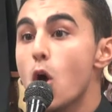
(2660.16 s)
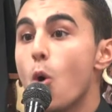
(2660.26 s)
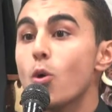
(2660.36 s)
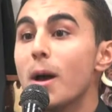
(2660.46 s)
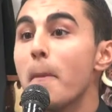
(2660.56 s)

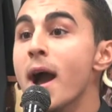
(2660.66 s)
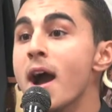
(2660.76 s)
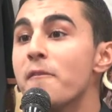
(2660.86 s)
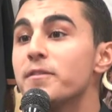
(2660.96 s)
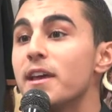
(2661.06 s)
Ulama
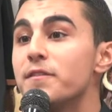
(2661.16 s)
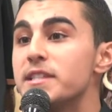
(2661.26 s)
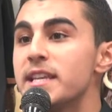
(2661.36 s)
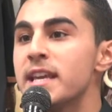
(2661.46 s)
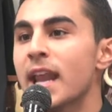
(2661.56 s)
of
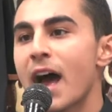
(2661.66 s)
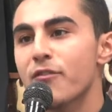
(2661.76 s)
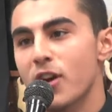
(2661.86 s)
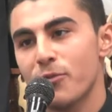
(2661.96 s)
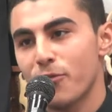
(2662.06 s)
tafsir
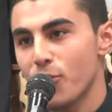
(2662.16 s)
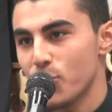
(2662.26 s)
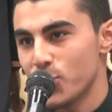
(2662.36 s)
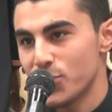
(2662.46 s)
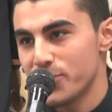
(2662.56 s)
have come
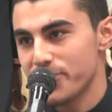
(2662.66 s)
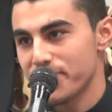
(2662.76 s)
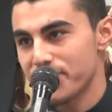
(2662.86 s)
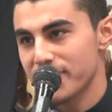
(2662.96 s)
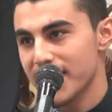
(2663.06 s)
forward.
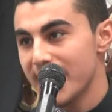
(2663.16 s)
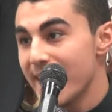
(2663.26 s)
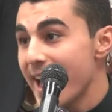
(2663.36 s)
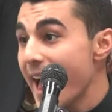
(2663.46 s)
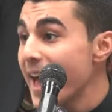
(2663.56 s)

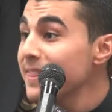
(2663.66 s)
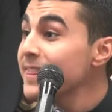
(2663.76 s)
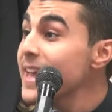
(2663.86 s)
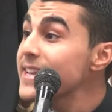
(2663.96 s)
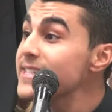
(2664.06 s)

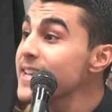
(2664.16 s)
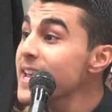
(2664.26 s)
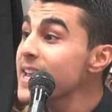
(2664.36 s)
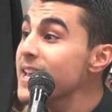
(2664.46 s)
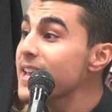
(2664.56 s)
And they
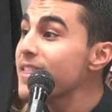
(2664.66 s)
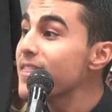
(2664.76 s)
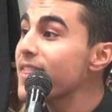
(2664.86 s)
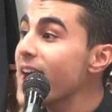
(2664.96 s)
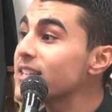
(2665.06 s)
say
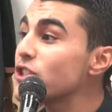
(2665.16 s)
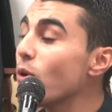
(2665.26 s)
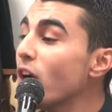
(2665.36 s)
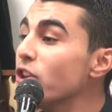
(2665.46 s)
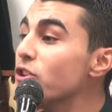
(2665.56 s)
that
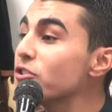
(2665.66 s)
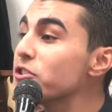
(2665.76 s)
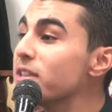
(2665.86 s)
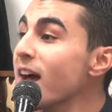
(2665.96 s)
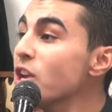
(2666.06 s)
to
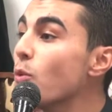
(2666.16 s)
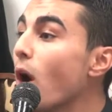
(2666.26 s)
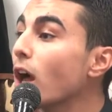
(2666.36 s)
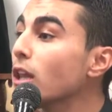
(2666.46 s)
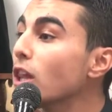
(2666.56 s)
understand
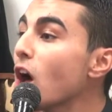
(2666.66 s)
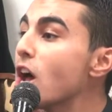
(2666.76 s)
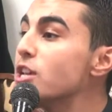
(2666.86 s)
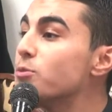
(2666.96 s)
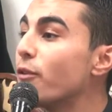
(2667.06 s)
what Allah
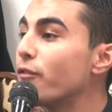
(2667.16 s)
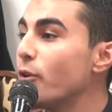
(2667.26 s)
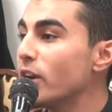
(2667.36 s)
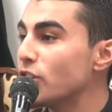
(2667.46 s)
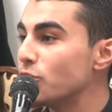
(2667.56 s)
is
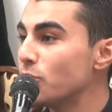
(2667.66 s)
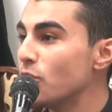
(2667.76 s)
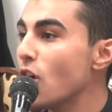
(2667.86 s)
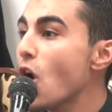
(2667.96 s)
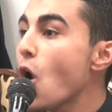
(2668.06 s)
referring
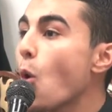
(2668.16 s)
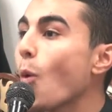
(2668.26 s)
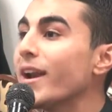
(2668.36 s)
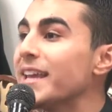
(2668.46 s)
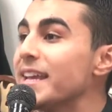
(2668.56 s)
to,
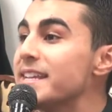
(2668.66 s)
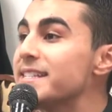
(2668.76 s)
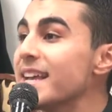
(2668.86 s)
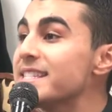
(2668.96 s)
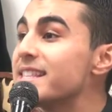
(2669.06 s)
when He
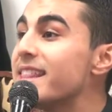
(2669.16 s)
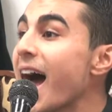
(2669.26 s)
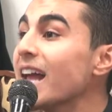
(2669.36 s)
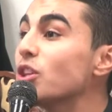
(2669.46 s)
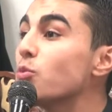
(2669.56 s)
says
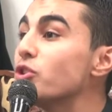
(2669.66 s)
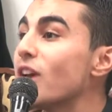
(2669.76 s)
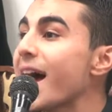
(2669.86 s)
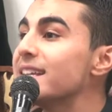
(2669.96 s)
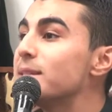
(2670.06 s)
that which
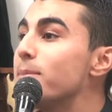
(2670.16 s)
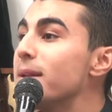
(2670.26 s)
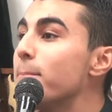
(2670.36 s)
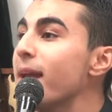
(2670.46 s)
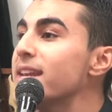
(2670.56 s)
has
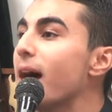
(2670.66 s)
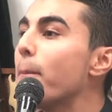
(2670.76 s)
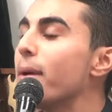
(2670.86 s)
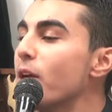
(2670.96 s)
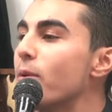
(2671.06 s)
been made
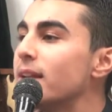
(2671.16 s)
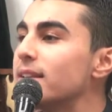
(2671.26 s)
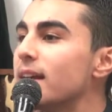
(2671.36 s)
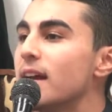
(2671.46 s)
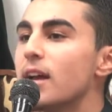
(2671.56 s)

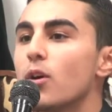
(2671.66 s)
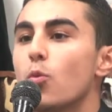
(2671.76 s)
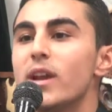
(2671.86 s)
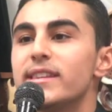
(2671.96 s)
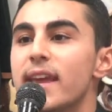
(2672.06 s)
apparent,
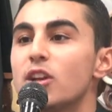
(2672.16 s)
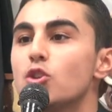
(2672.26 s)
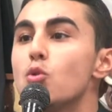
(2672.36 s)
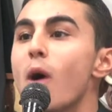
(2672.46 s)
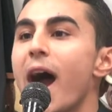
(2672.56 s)
we take
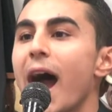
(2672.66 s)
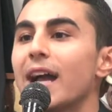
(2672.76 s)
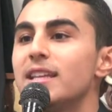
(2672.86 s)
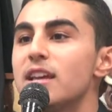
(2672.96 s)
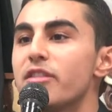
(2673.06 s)
2
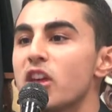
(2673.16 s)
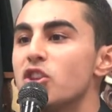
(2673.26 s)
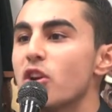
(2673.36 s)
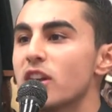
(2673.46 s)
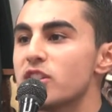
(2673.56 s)
ahadith
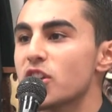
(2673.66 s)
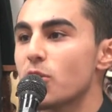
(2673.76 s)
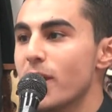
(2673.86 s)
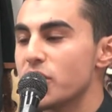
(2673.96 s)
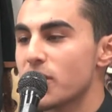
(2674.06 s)
into
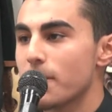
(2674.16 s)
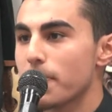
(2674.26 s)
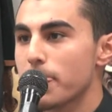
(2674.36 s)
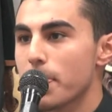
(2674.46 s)
consideration.